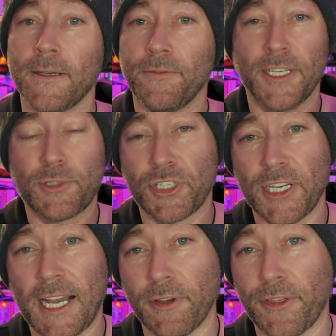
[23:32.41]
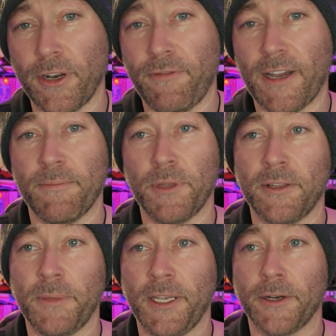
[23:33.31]
This was shot with 35
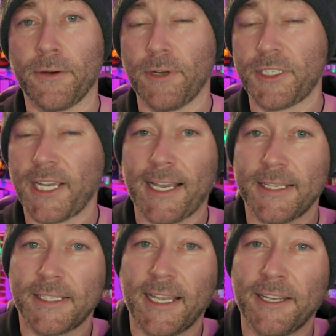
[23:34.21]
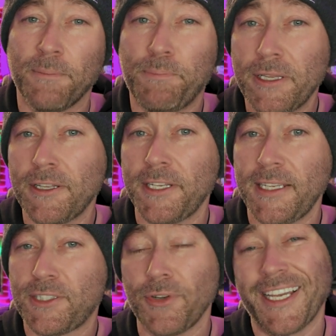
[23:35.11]
millimeter, which has an
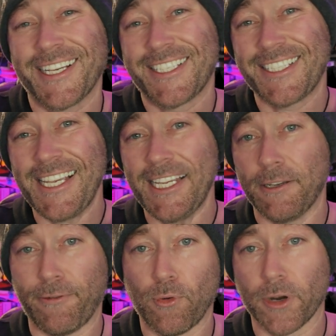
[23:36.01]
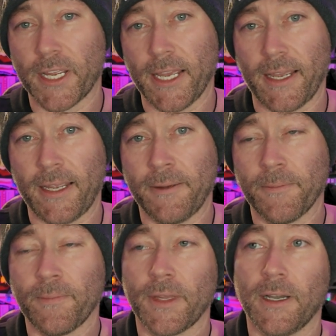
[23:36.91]
ability to exceed 4K
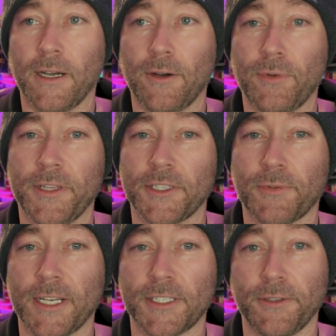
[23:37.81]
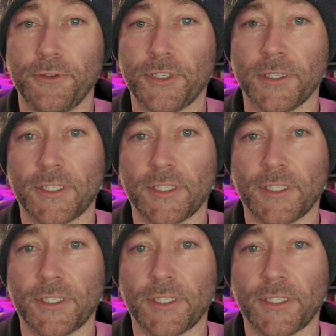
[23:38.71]
with its resolution.